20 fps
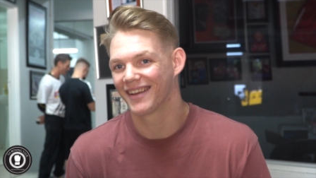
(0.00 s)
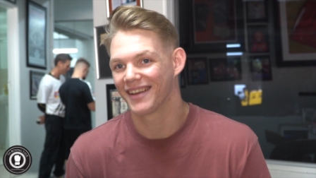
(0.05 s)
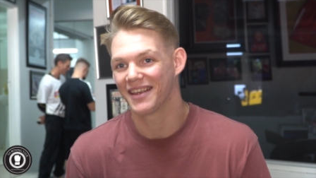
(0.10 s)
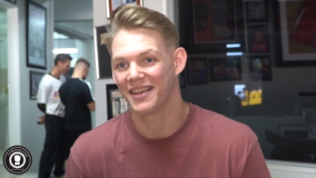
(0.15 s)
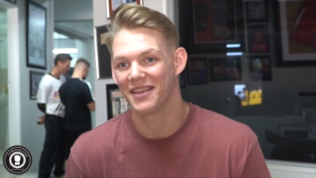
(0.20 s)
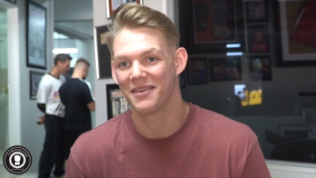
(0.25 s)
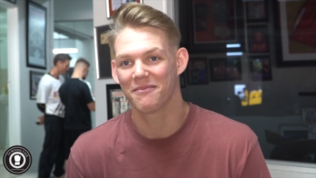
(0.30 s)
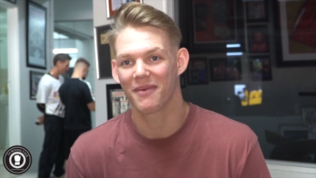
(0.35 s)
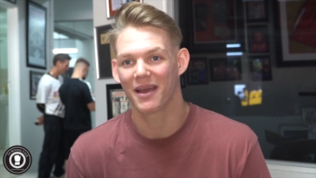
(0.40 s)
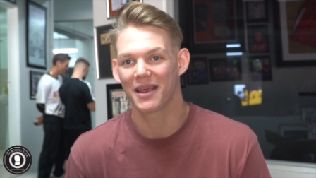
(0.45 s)

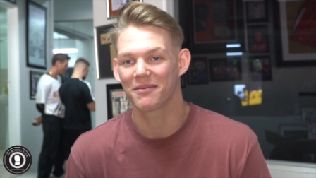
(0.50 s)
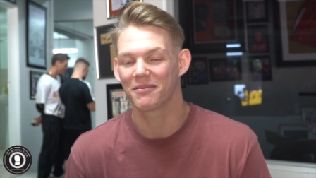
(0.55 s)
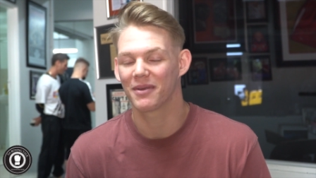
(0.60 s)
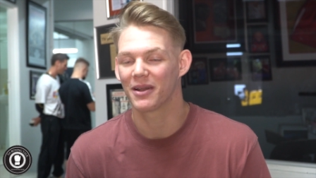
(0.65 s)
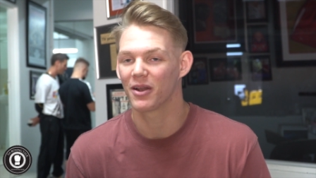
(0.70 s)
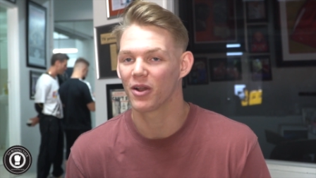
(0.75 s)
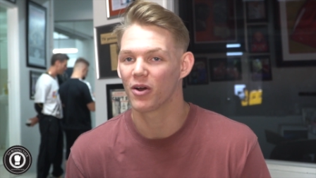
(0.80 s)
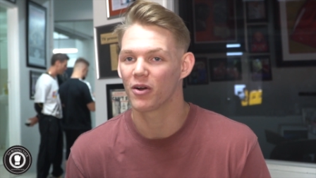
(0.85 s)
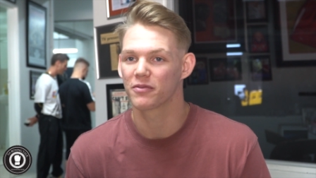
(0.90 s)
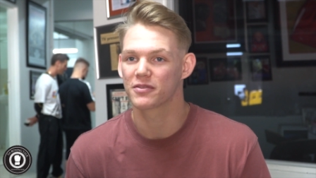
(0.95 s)
He made me
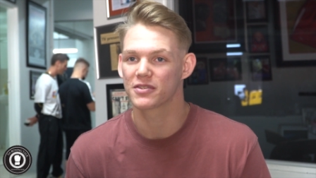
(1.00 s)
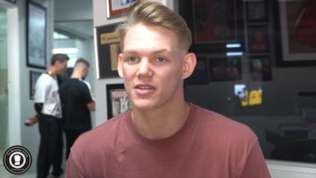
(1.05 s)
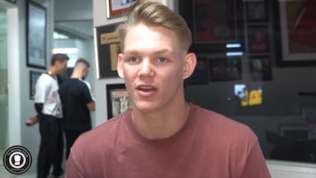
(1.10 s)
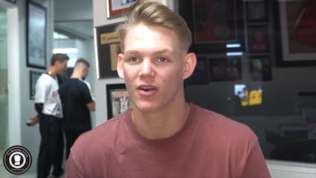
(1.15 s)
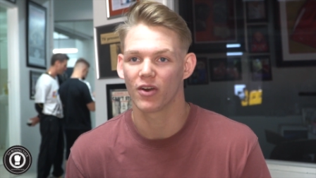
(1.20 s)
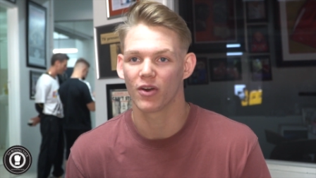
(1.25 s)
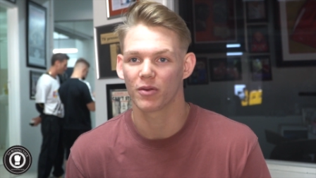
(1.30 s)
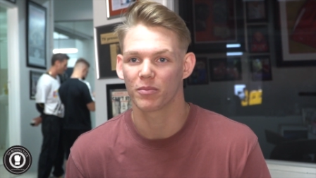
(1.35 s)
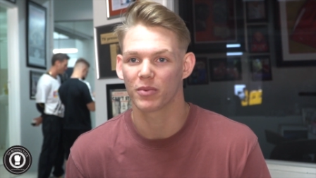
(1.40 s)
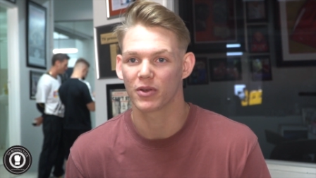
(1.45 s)
laugh so
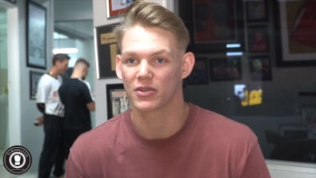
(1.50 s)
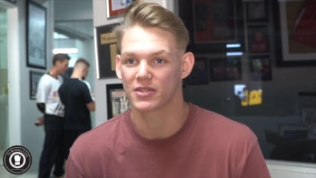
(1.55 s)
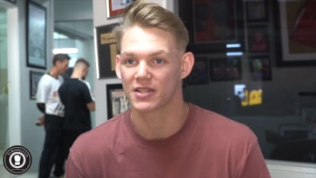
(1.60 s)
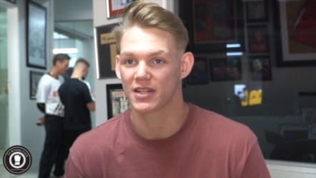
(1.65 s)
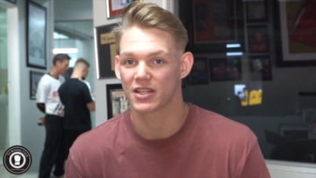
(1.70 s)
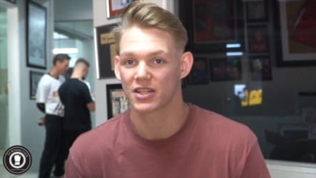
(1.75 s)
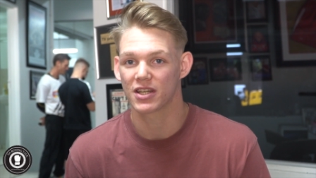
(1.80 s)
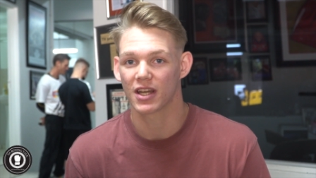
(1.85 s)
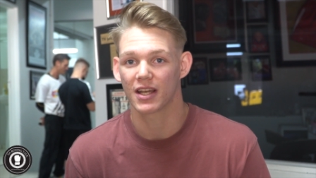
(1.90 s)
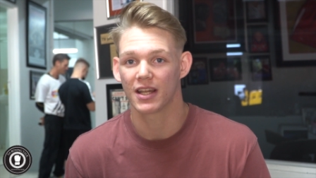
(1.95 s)
hard because the
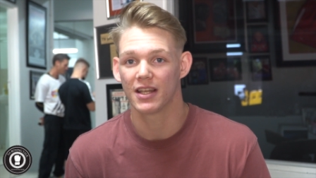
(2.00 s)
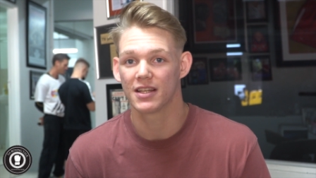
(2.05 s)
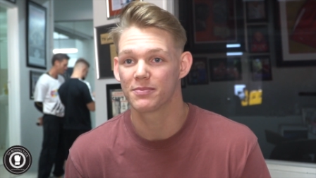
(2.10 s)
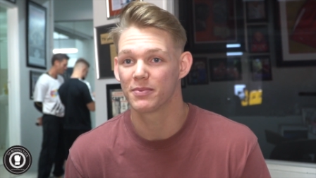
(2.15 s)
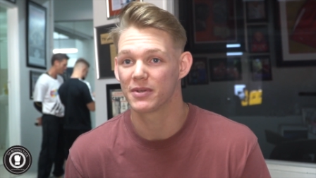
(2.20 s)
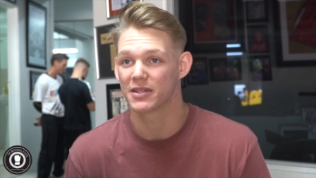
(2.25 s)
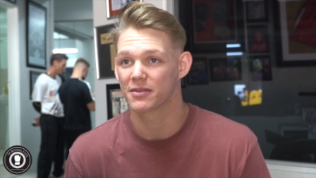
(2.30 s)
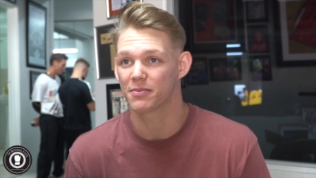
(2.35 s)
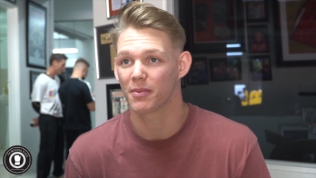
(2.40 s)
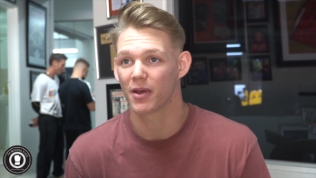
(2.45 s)
shit he's
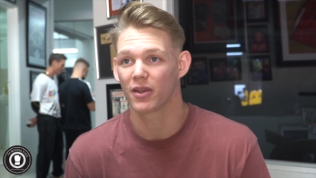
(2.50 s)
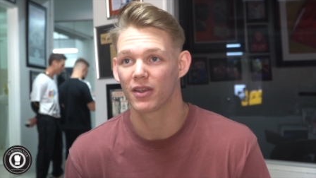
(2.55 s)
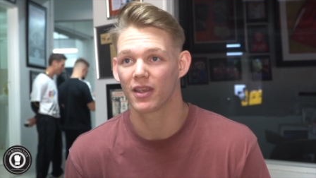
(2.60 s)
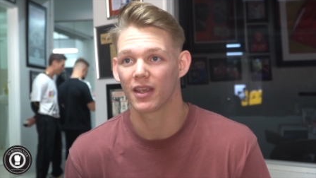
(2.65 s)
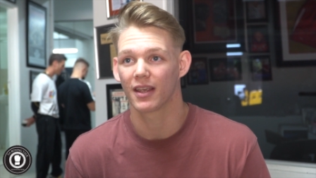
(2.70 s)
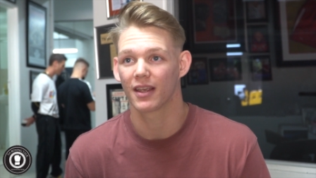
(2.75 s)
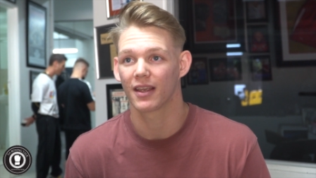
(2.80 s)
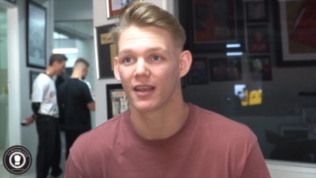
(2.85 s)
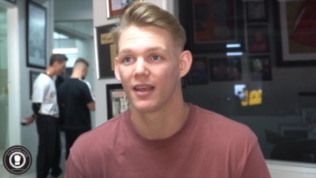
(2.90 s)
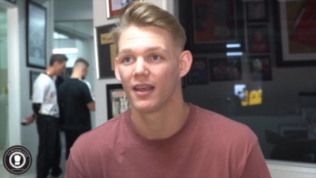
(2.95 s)
been
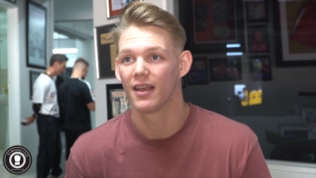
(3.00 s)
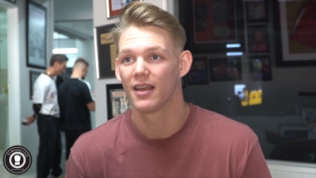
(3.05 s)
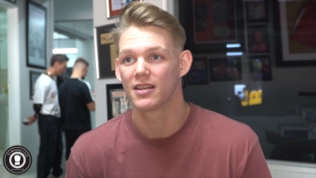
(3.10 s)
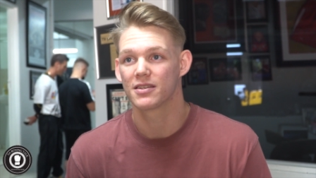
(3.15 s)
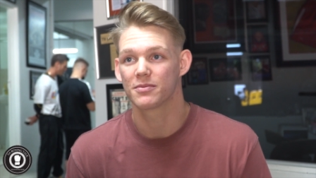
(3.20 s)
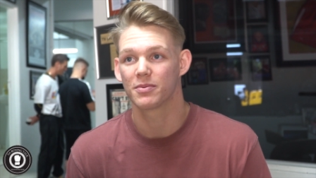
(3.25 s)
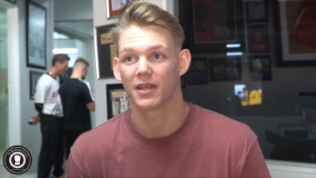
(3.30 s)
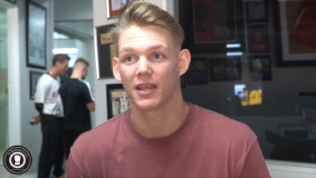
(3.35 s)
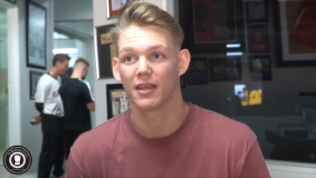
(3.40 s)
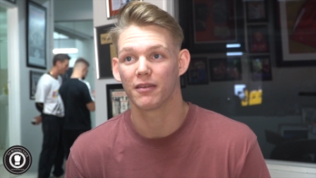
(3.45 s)
smoking has
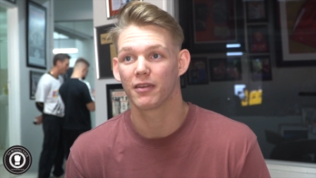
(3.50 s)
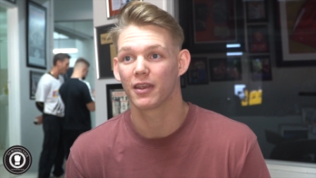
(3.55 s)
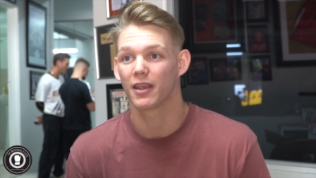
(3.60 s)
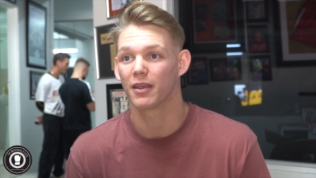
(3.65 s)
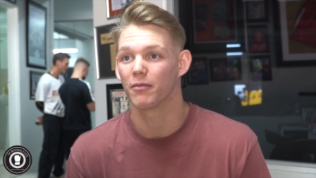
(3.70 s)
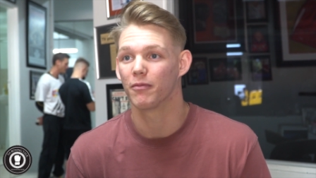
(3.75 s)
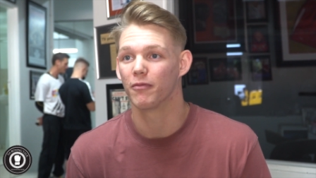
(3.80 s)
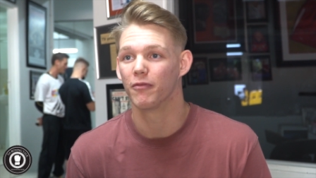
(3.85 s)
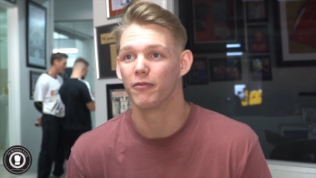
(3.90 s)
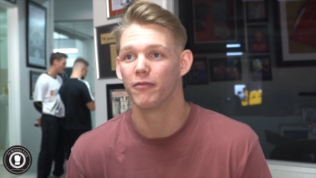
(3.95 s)
been giving
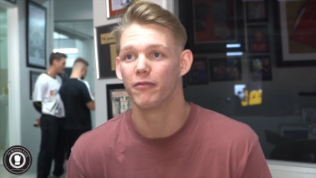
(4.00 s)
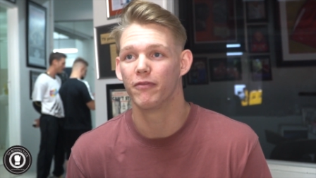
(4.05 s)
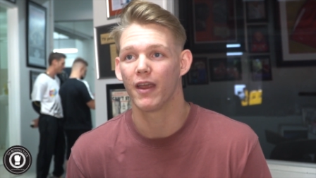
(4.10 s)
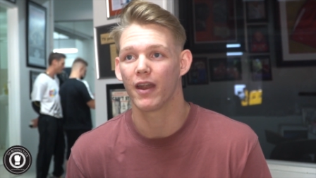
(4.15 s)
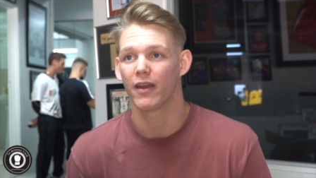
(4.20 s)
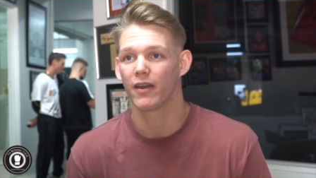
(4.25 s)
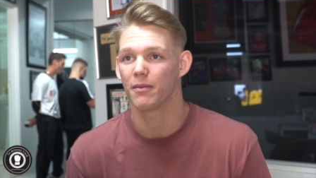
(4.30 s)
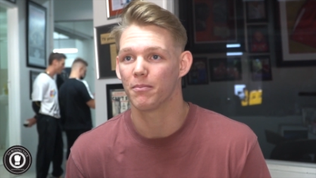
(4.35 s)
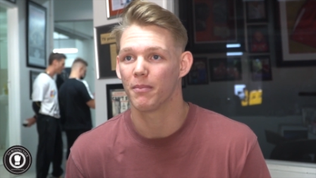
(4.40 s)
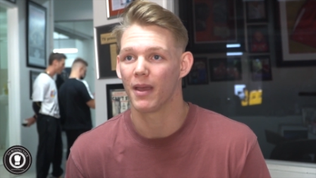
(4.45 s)
him
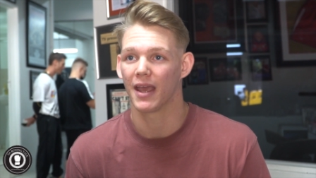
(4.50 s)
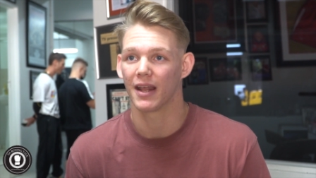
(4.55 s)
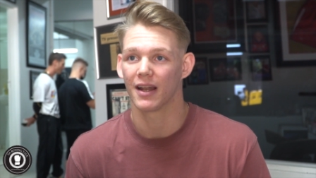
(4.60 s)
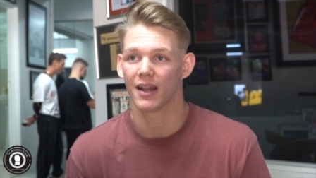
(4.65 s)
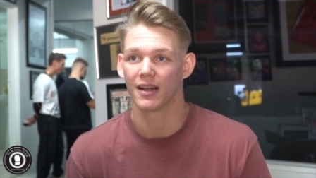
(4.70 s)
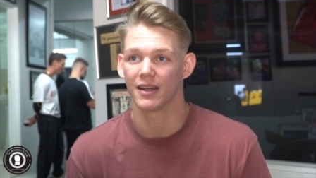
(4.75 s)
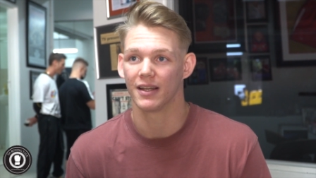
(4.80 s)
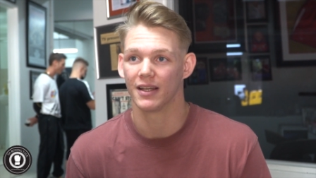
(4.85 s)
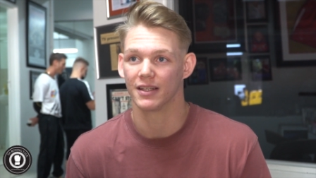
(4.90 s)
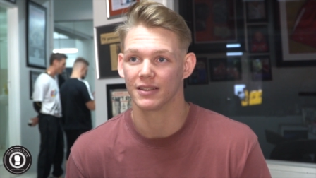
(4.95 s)
very bad
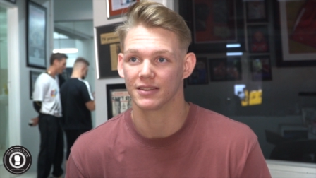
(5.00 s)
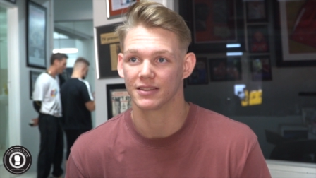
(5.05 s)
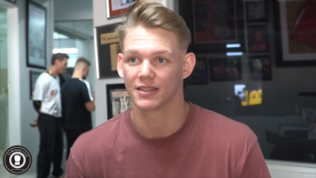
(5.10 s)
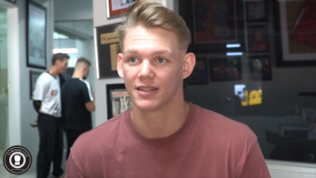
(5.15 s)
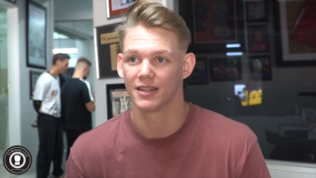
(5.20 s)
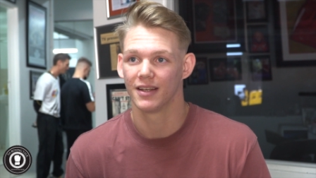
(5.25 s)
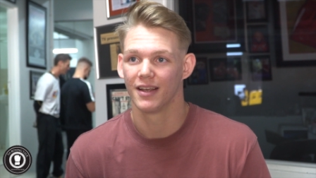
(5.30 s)
ideas.